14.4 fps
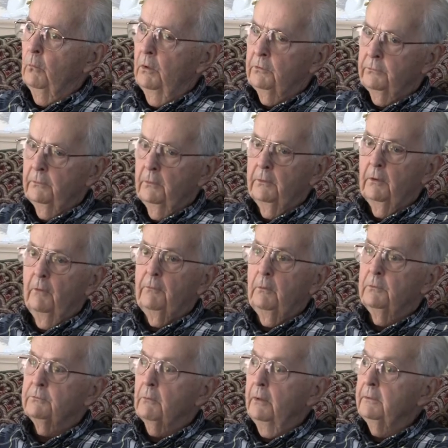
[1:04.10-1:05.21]
West Philadelphia. It
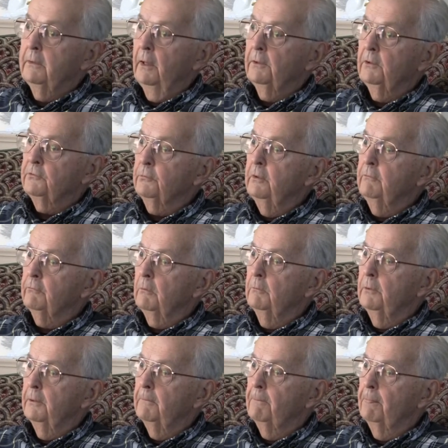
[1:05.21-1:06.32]
was right down the street from
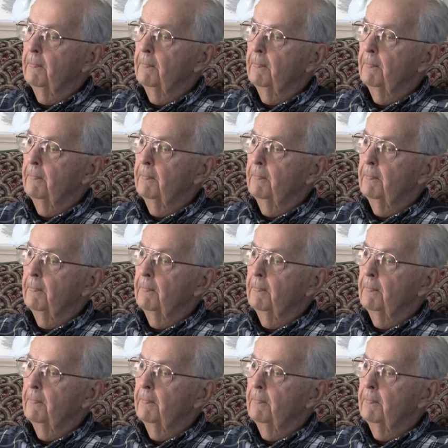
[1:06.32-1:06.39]
me.